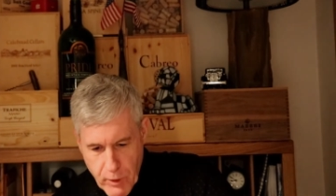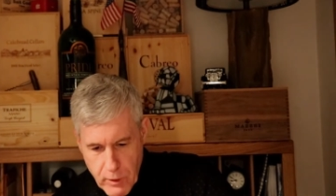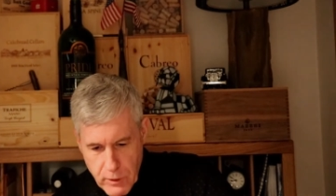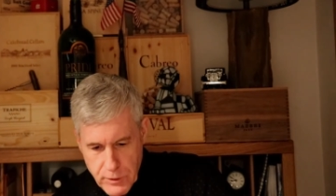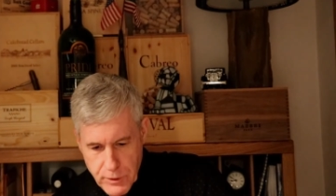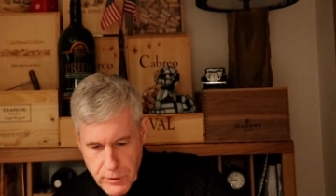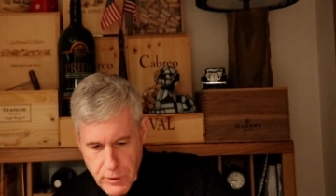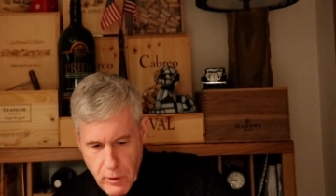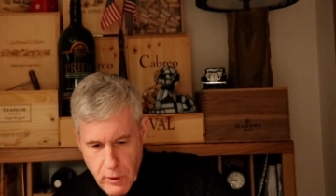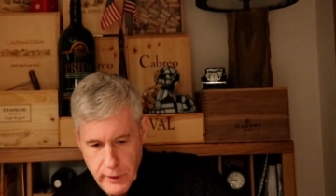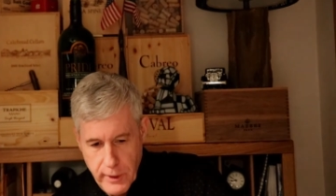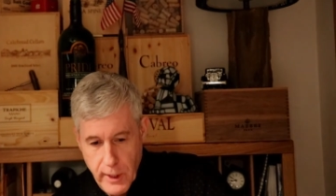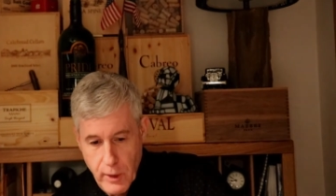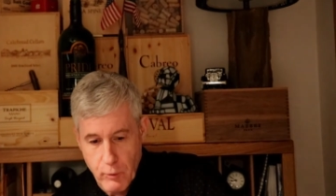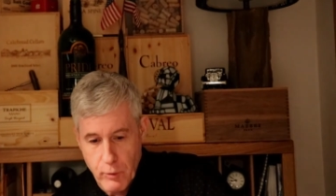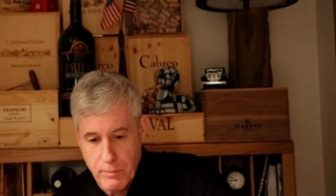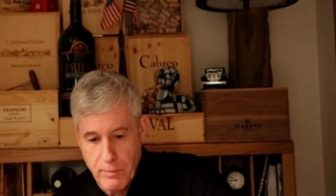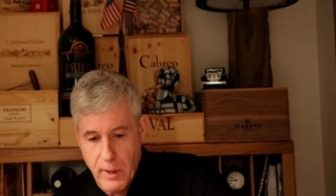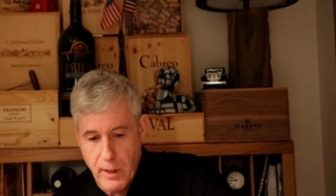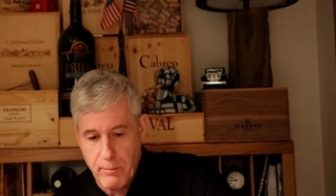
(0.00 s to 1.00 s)
So yeah,
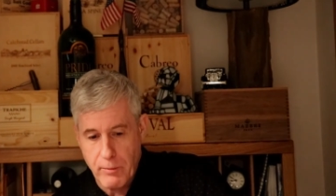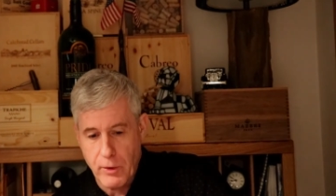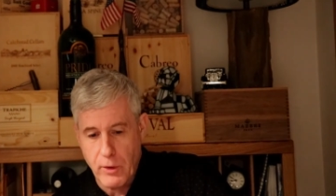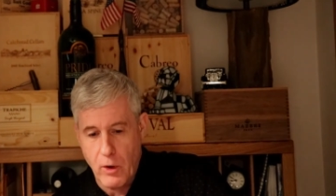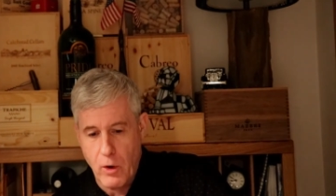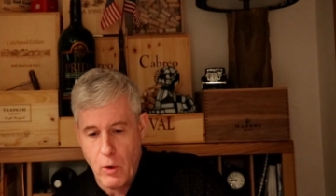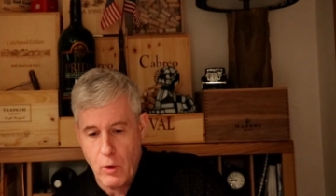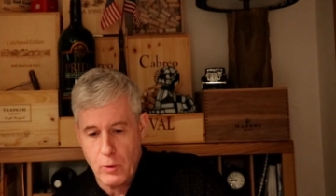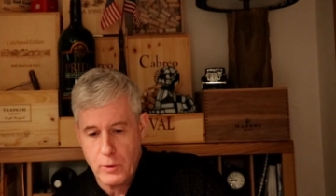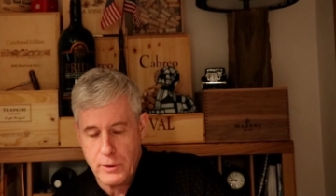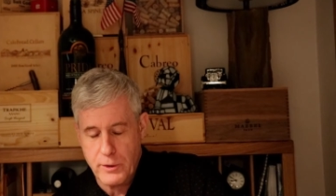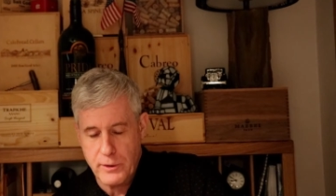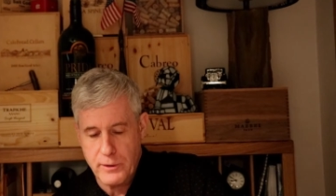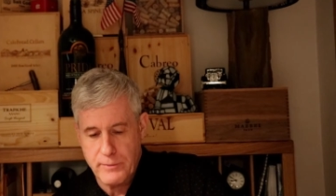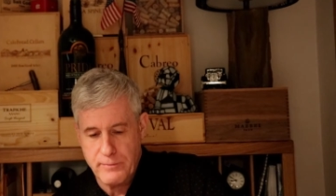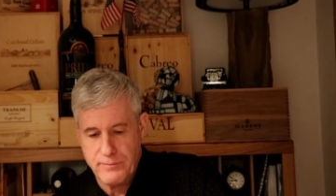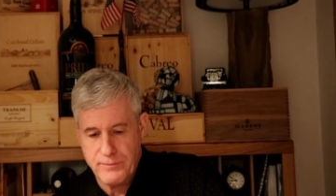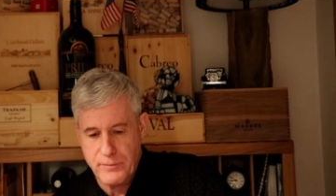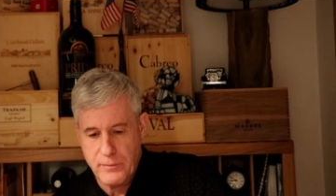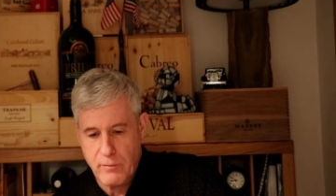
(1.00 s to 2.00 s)
remember oaked,
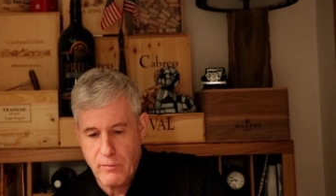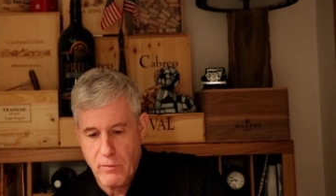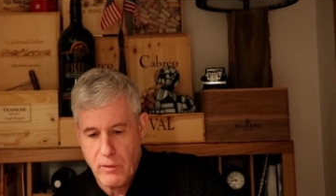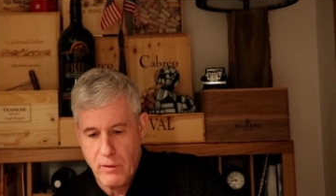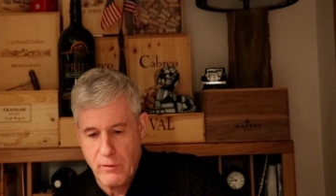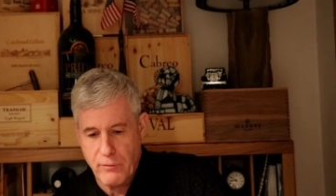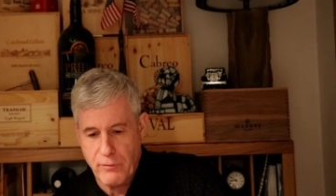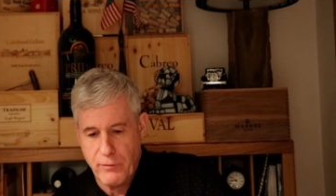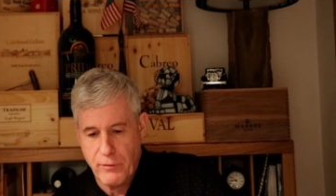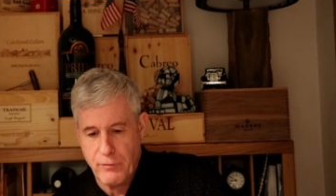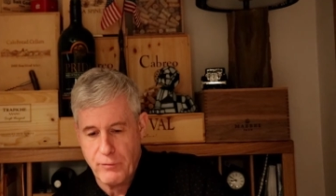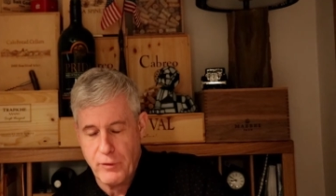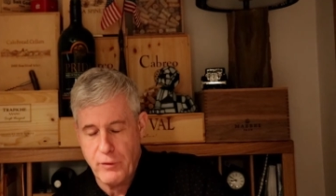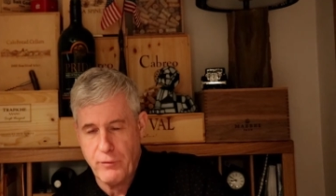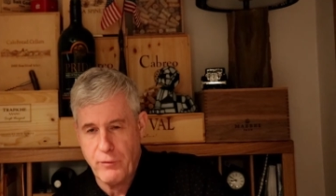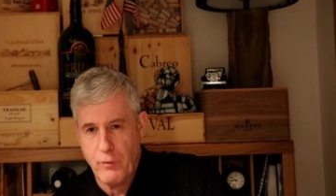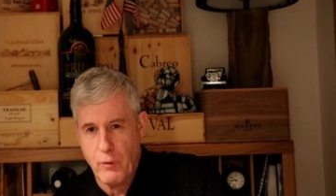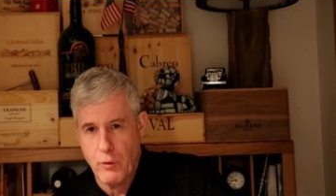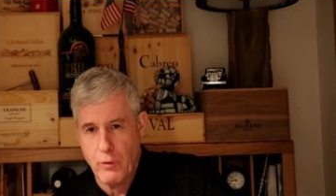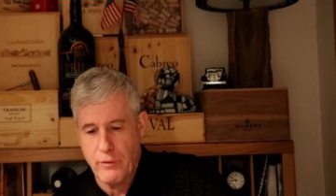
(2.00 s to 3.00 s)

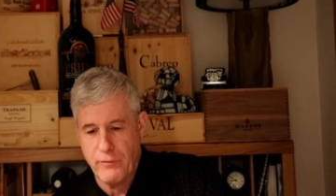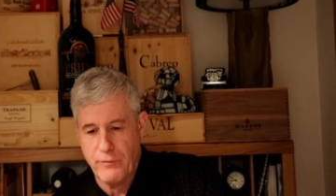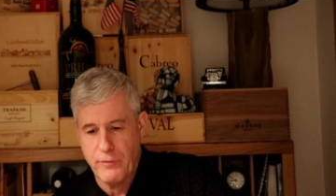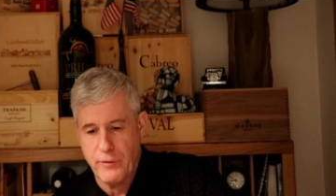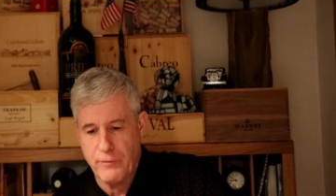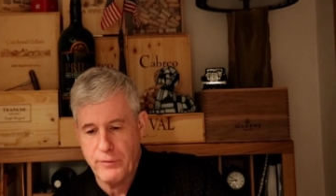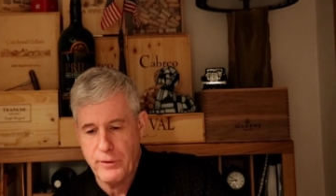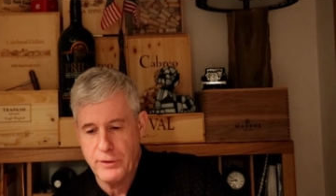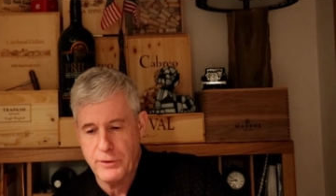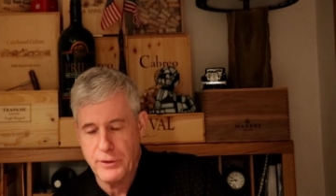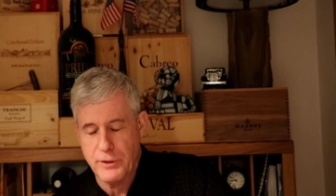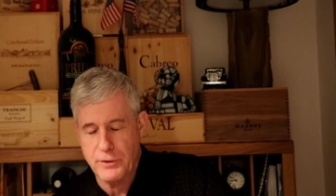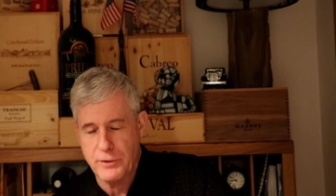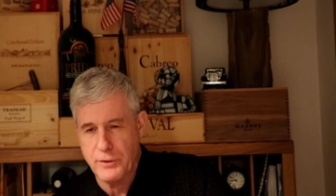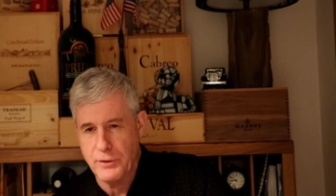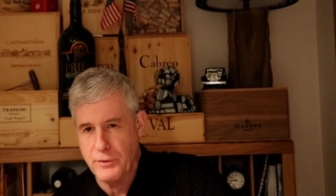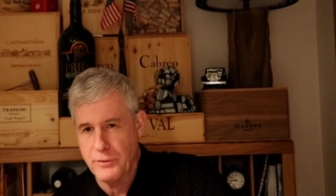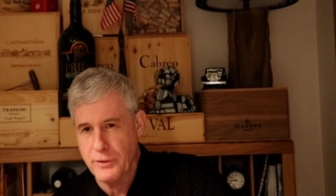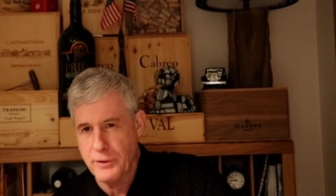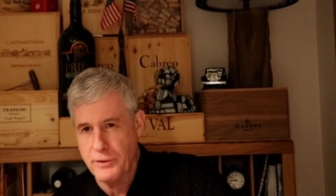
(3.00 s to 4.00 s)
54 to 56
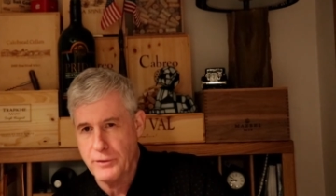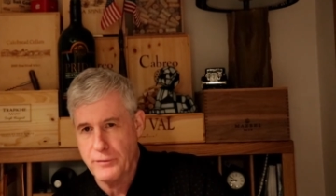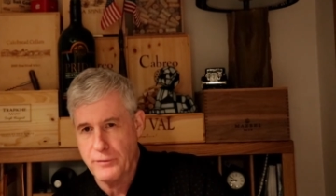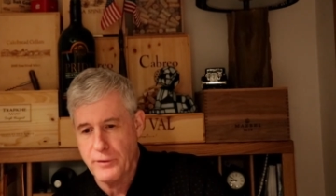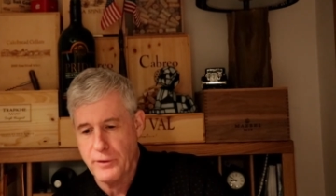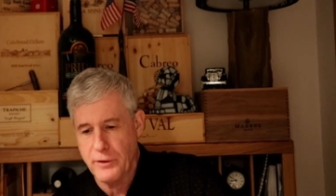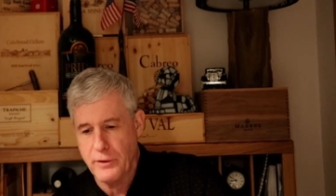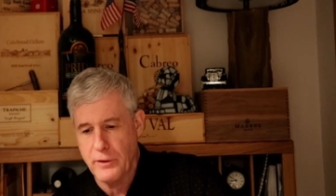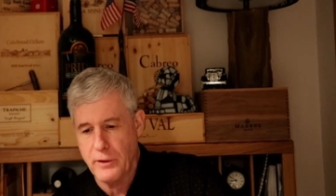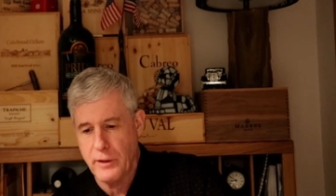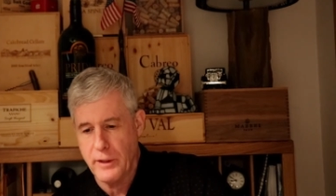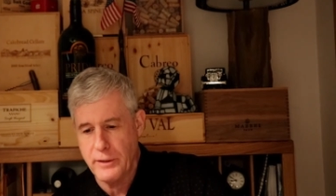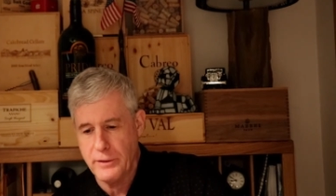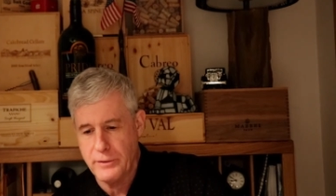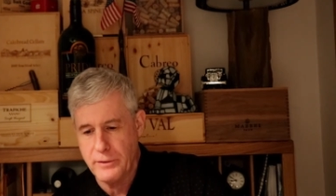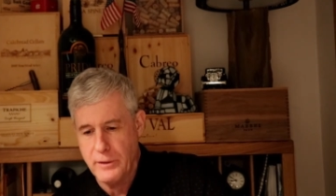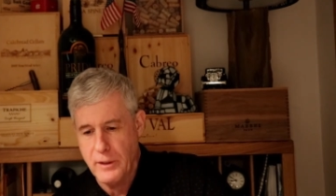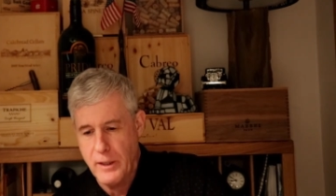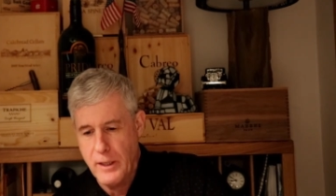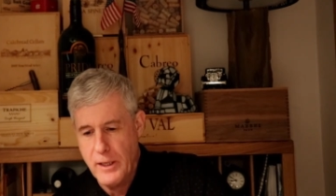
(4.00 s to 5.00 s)
degrees
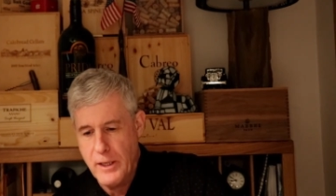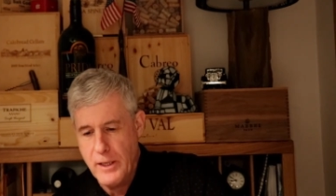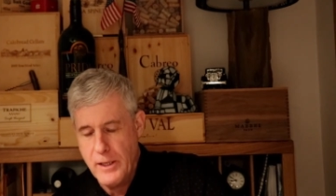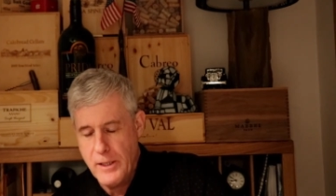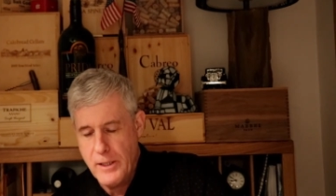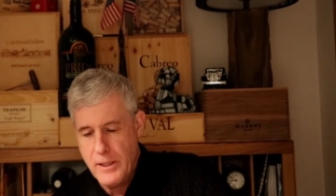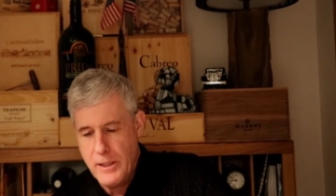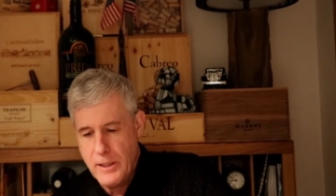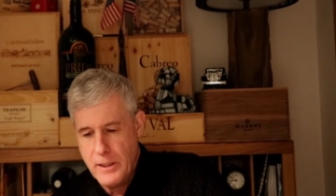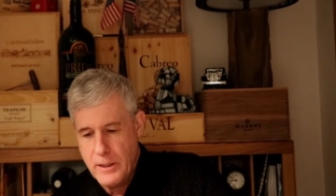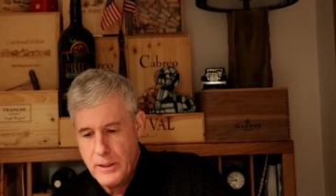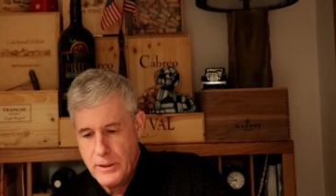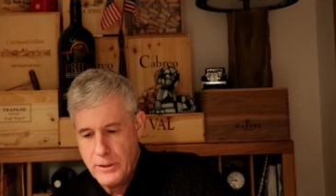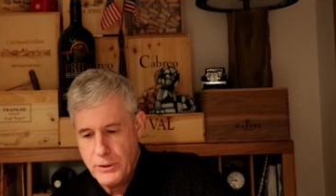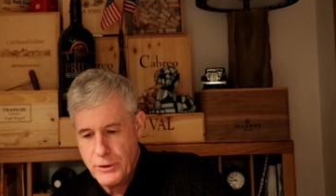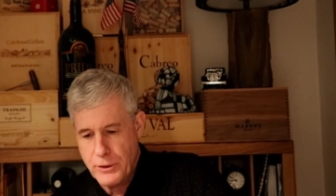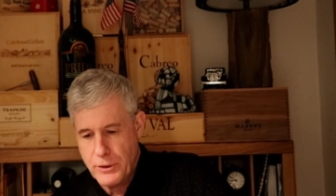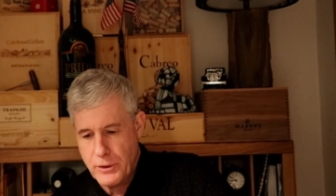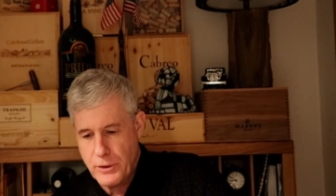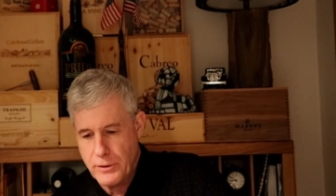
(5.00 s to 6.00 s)
Fahrenheit,
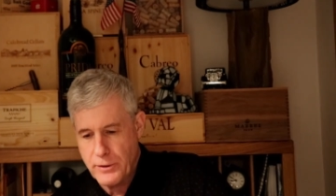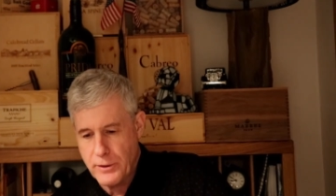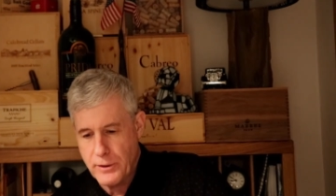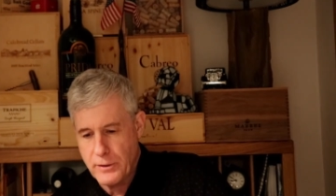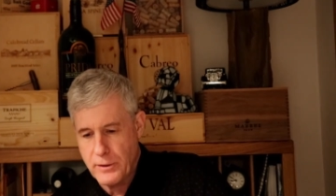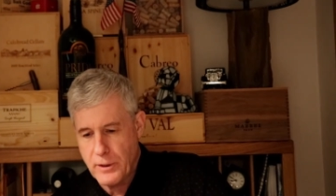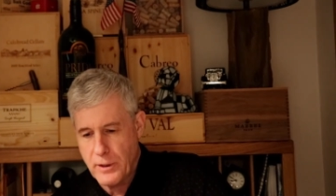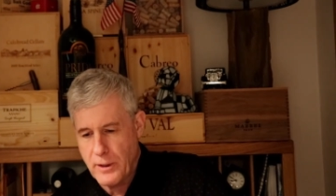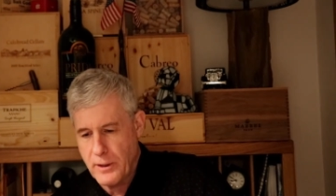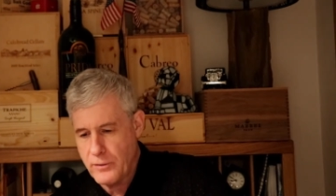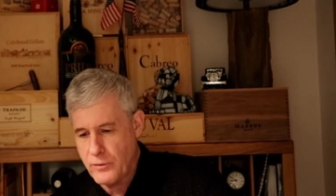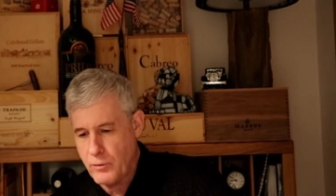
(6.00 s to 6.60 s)
chilled at uh,